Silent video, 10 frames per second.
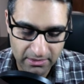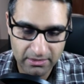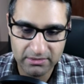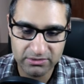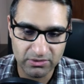
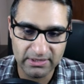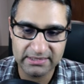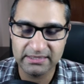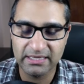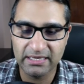So let's
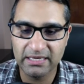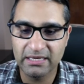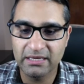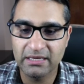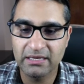
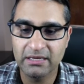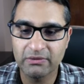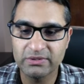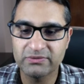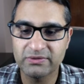say,
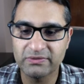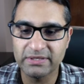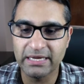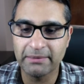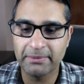what's 50
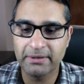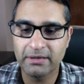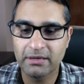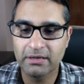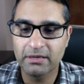Ape?
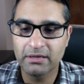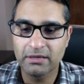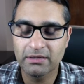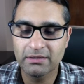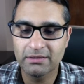
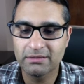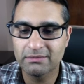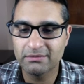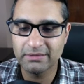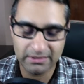
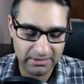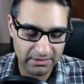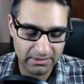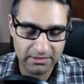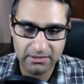Yeah.